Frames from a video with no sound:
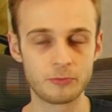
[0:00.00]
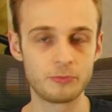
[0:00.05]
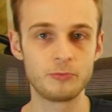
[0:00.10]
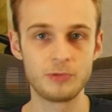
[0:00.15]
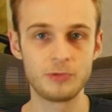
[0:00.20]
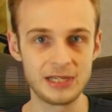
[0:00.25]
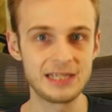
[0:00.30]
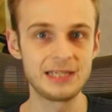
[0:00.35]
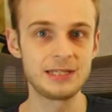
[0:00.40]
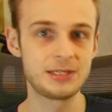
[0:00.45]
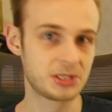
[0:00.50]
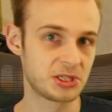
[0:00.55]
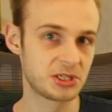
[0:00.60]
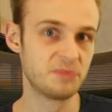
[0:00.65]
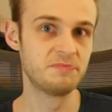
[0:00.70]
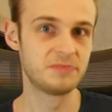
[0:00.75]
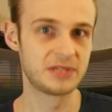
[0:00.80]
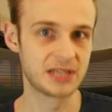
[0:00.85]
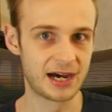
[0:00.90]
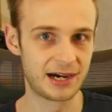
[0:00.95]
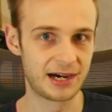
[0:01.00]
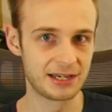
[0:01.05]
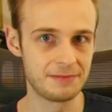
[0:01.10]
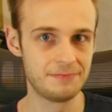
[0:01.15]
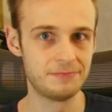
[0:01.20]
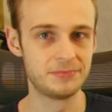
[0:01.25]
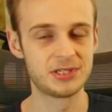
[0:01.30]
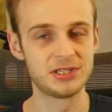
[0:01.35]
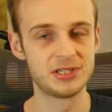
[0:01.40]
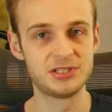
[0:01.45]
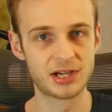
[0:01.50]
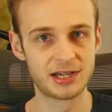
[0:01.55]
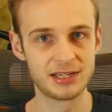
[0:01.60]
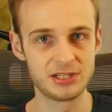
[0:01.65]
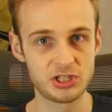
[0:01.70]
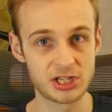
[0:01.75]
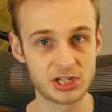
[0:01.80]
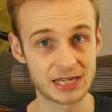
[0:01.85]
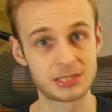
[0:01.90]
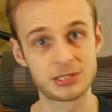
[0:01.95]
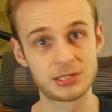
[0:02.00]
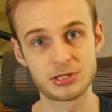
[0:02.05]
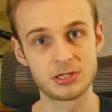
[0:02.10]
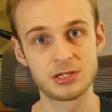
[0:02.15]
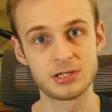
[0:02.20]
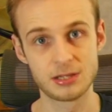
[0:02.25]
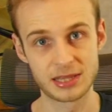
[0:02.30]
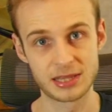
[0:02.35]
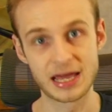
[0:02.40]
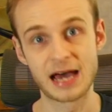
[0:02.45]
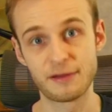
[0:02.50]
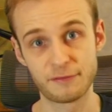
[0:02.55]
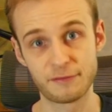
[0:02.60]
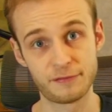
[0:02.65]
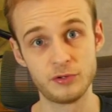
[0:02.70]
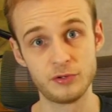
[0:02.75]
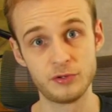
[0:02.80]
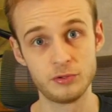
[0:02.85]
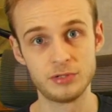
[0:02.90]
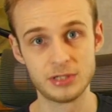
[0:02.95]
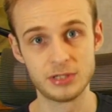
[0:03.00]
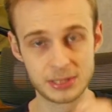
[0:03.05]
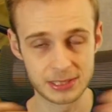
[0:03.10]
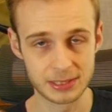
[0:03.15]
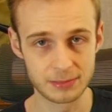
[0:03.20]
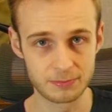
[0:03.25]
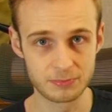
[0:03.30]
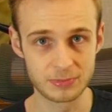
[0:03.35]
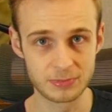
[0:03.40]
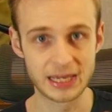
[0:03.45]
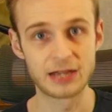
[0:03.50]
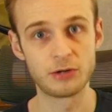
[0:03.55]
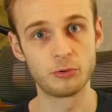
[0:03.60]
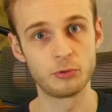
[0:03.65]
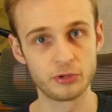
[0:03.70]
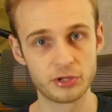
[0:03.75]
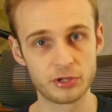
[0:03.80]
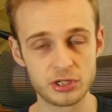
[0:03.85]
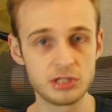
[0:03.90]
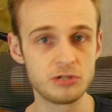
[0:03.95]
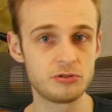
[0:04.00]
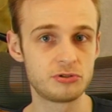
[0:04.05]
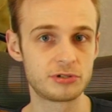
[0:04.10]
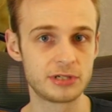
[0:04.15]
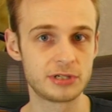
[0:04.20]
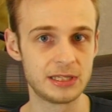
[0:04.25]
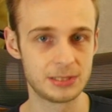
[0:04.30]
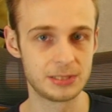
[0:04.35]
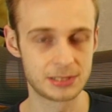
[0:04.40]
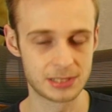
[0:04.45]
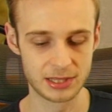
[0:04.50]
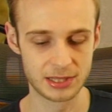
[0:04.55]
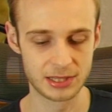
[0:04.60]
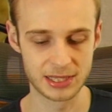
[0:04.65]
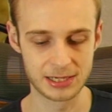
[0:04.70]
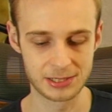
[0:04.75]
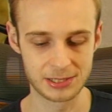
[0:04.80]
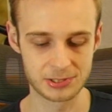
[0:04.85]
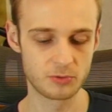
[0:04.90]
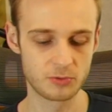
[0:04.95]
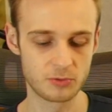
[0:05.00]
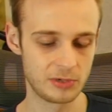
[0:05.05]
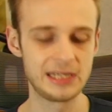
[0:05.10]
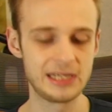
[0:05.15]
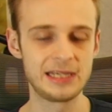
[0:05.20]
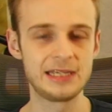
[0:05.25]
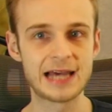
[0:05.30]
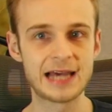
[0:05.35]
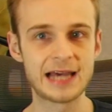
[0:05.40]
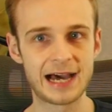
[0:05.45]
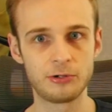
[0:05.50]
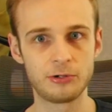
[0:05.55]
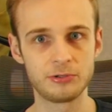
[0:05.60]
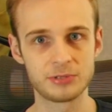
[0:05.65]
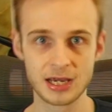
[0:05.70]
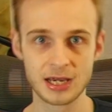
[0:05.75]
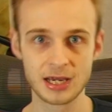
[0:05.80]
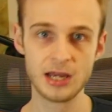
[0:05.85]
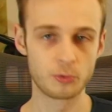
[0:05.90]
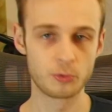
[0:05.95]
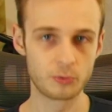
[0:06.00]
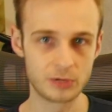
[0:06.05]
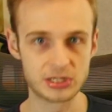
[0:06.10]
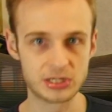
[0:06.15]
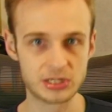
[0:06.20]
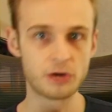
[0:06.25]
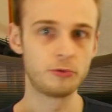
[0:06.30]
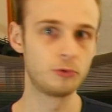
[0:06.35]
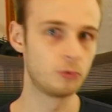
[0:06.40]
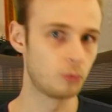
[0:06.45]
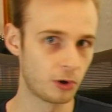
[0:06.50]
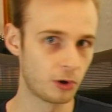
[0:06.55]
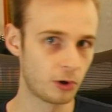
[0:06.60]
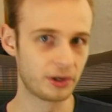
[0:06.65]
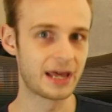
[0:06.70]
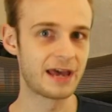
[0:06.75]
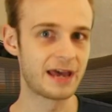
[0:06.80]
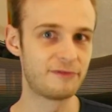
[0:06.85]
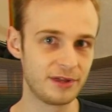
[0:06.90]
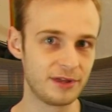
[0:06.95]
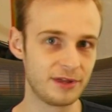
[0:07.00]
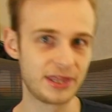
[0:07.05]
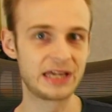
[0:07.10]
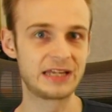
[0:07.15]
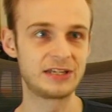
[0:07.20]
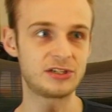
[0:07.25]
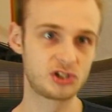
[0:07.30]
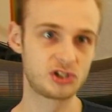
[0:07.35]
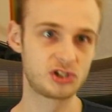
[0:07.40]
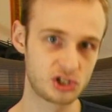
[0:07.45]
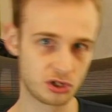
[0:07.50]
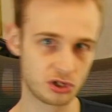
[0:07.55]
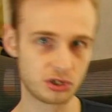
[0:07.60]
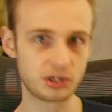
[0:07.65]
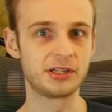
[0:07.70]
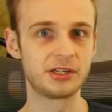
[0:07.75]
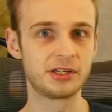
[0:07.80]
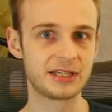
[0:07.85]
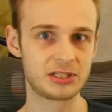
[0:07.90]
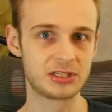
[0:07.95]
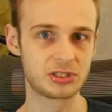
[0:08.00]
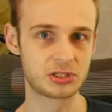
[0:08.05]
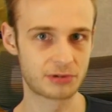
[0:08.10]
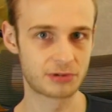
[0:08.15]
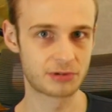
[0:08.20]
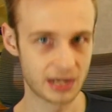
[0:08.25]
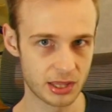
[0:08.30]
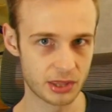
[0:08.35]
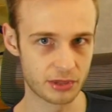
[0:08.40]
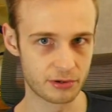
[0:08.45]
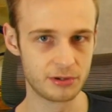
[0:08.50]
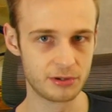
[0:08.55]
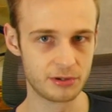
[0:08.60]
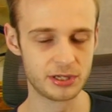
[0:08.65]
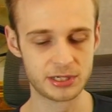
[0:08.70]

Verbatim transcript: We need some time to digest that food and to get all the nutrients and things that we need out. We don't want everything just shuttling straight through the